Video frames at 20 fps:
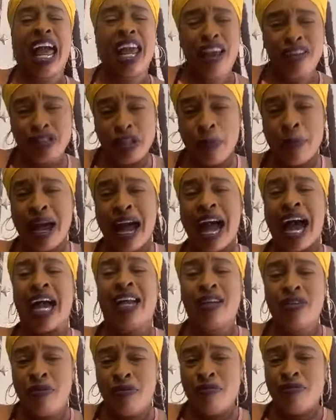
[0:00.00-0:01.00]
I have some
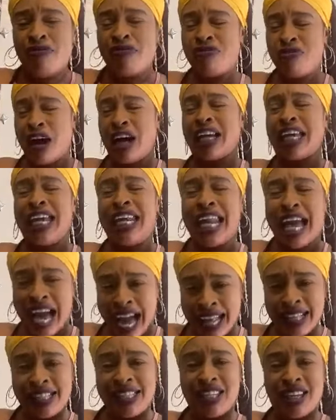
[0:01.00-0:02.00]
unfucking
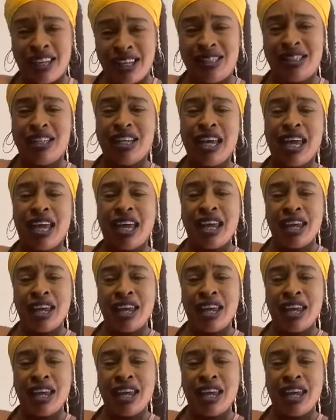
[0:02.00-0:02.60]
answered